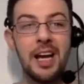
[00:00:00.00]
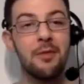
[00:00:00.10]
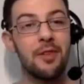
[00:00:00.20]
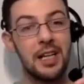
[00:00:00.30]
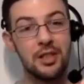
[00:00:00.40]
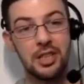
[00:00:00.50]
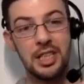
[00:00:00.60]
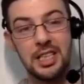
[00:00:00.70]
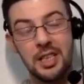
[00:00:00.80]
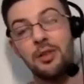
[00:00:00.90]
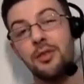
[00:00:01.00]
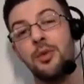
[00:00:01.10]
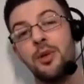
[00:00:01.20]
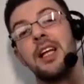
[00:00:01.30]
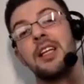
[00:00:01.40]
I'm very strategic
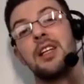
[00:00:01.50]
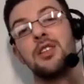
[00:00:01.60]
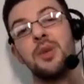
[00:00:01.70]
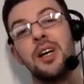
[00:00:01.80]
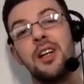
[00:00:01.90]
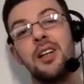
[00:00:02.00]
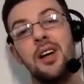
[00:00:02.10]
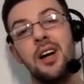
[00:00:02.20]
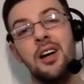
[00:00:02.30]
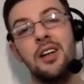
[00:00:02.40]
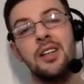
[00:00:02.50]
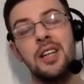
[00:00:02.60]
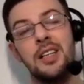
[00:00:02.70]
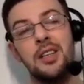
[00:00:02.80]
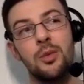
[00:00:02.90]
with LinkedIn as well, Aaron,
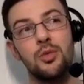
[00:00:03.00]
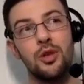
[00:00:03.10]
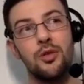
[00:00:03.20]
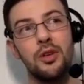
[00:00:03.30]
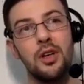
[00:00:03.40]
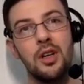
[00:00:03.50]
in terms of,